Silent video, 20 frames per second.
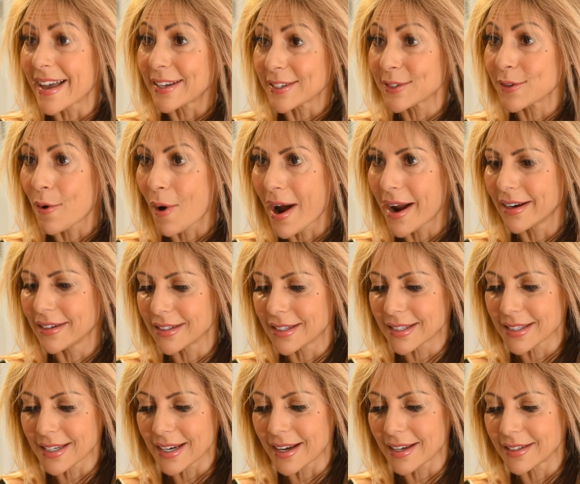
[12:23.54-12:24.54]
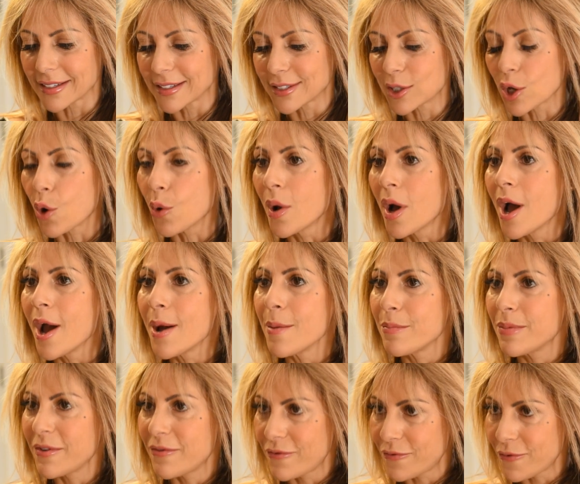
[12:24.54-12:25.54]
that so I understand it? So
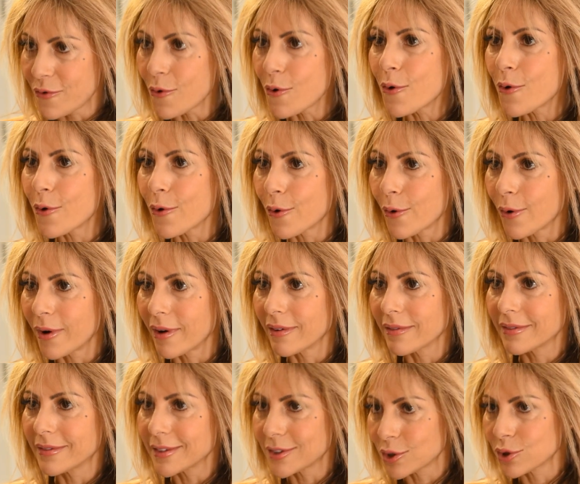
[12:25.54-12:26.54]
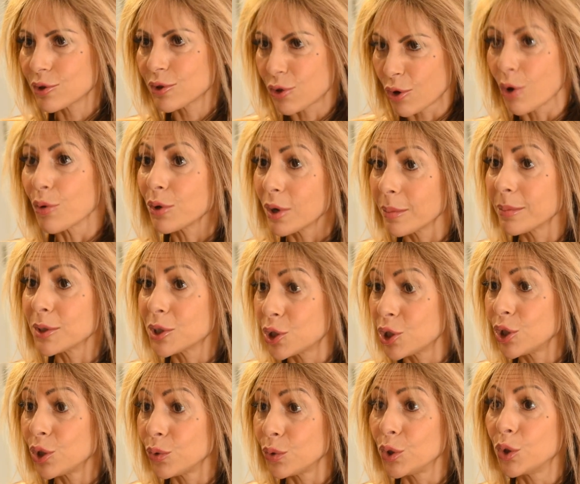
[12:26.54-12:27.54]
before the stroke number
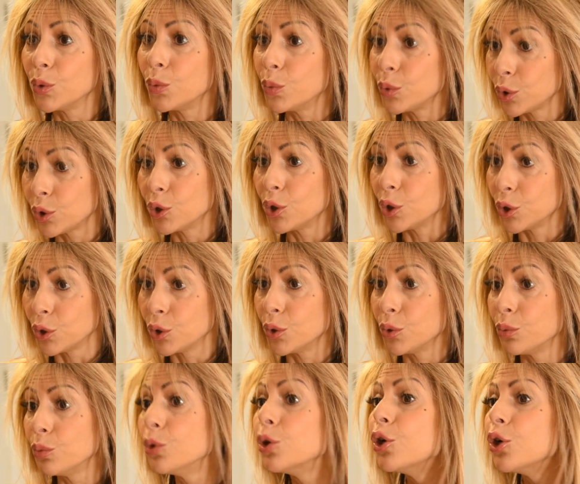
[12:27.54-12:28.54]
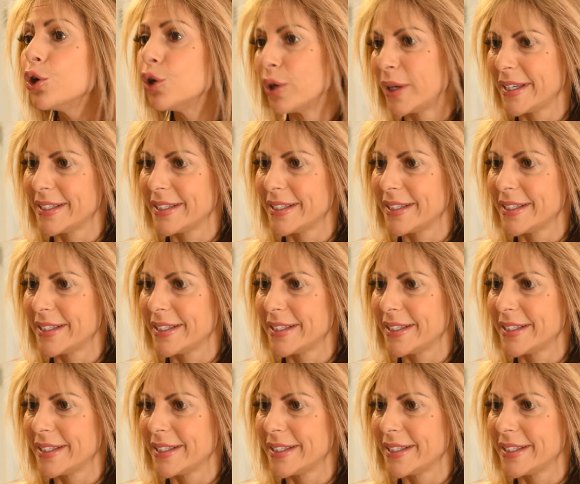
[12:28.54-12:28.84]
two, you were